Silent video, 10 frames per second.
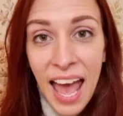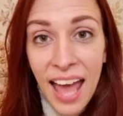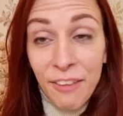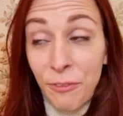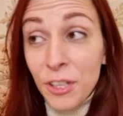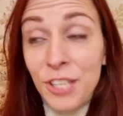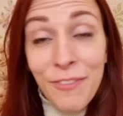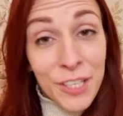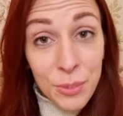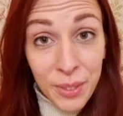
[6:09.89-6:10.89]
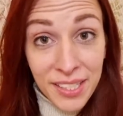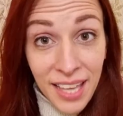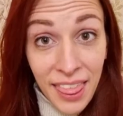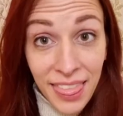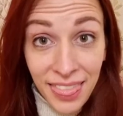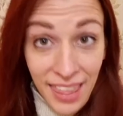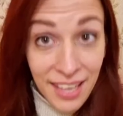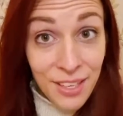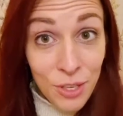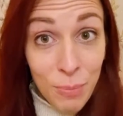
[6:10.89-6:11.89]
And first off, I just want to say
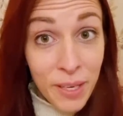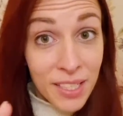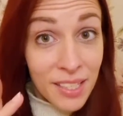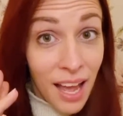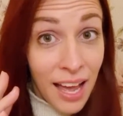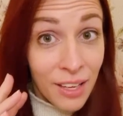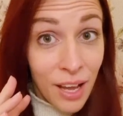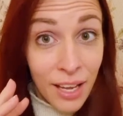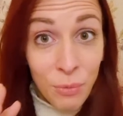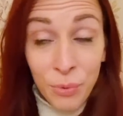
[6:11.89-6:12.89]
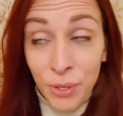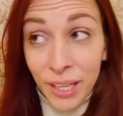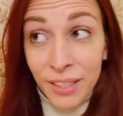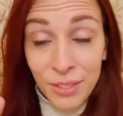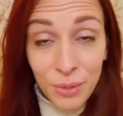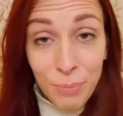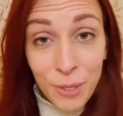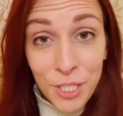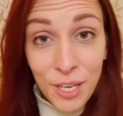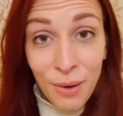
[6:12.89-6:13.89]
thank you, because I really do
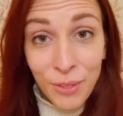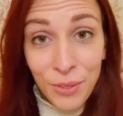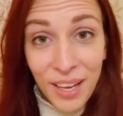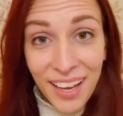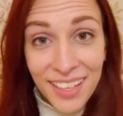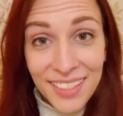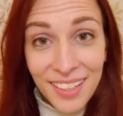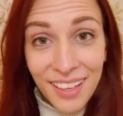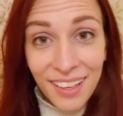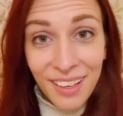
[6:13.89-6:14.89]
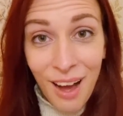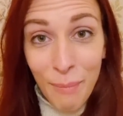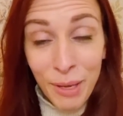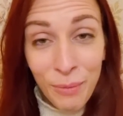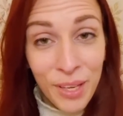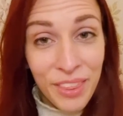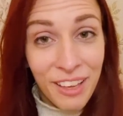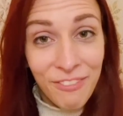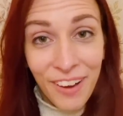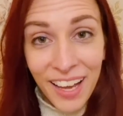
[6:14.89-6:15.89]
appreciate when you guys comment with
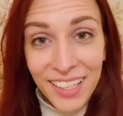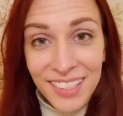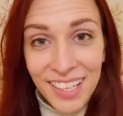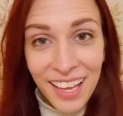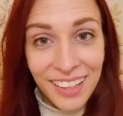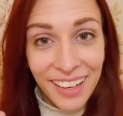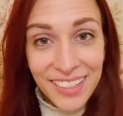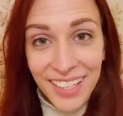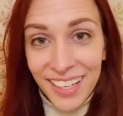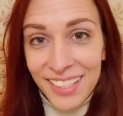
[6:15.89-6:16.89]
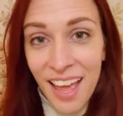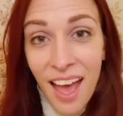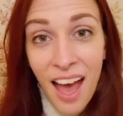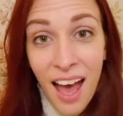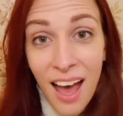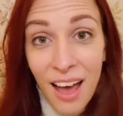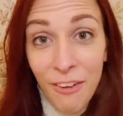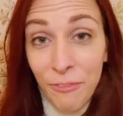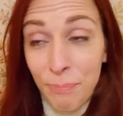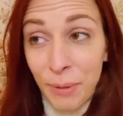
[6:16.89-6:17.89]
advice and ideas,
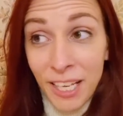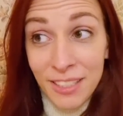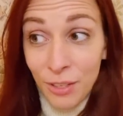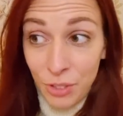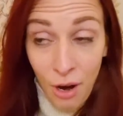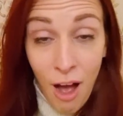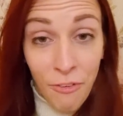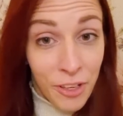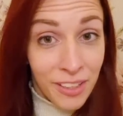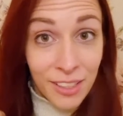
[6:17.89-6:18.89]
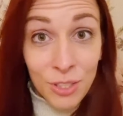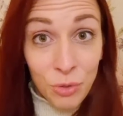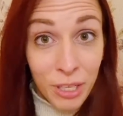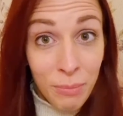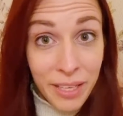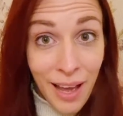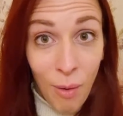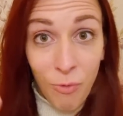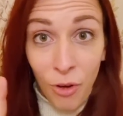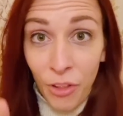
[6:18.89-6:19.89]
because those are often extremely
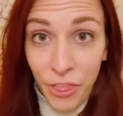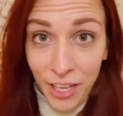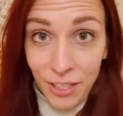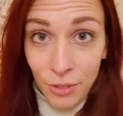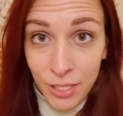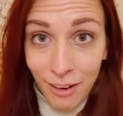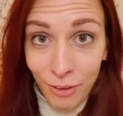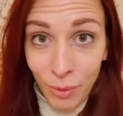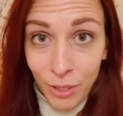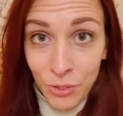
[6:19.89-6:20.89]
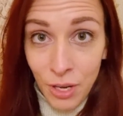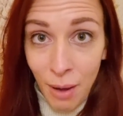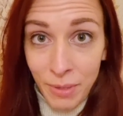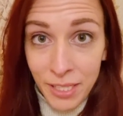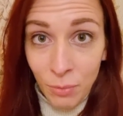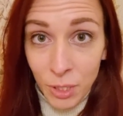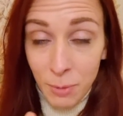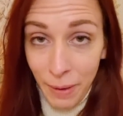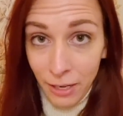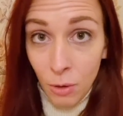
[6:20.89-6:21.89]
helpful. Thank you to everyone who's commented with
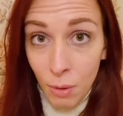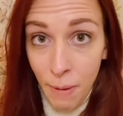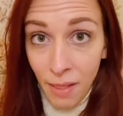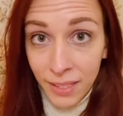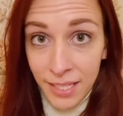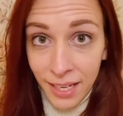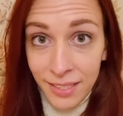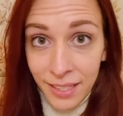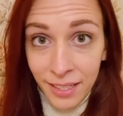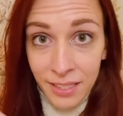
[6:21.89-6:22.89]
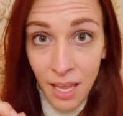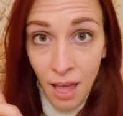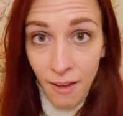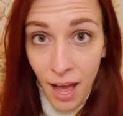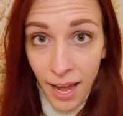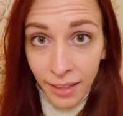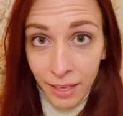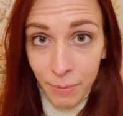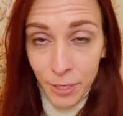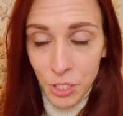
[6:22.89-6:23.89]
spider repellent ideas. Highly
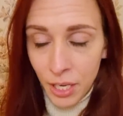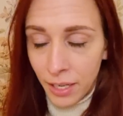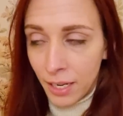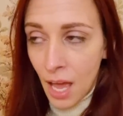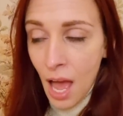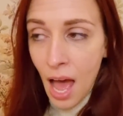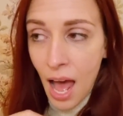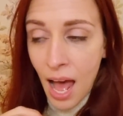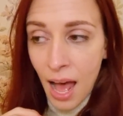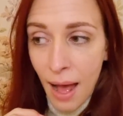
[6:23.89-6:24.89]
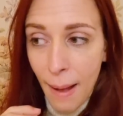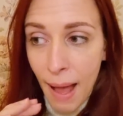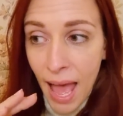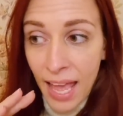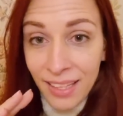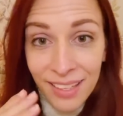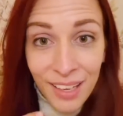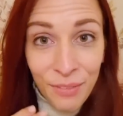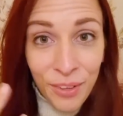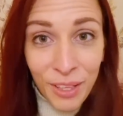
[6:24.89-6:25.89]
appreciated. And
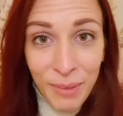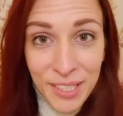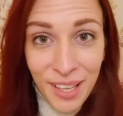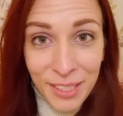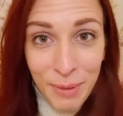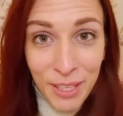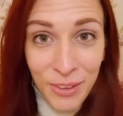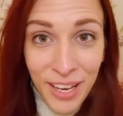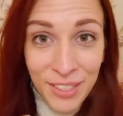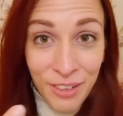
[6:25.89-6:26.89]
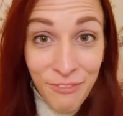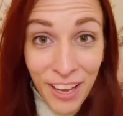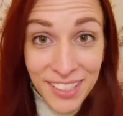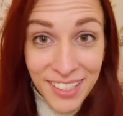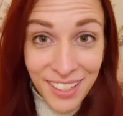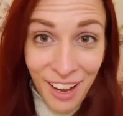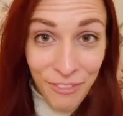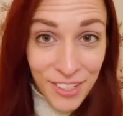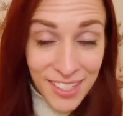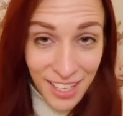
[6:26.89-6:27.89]
it really means a lot to me that you guys are invested
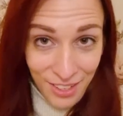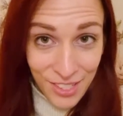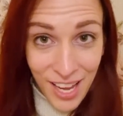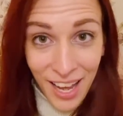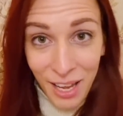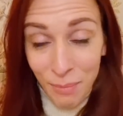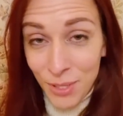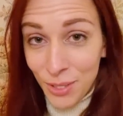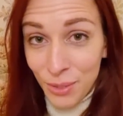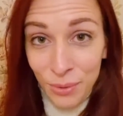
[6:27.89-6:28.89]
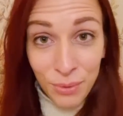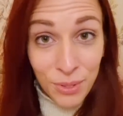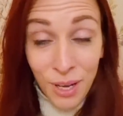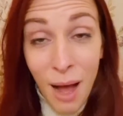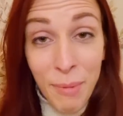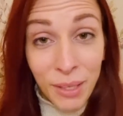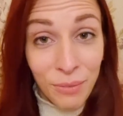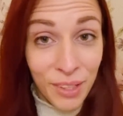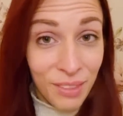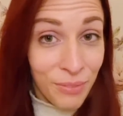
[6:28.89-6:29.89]
enough to take your time to comment
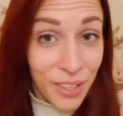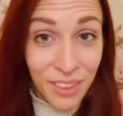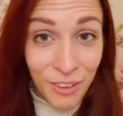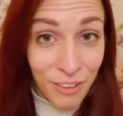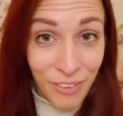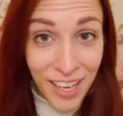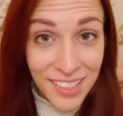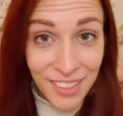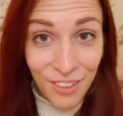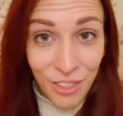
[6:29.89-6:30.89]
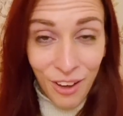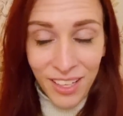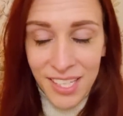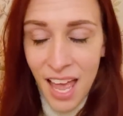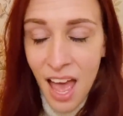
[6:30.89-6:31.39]
with your advice and your thoughts.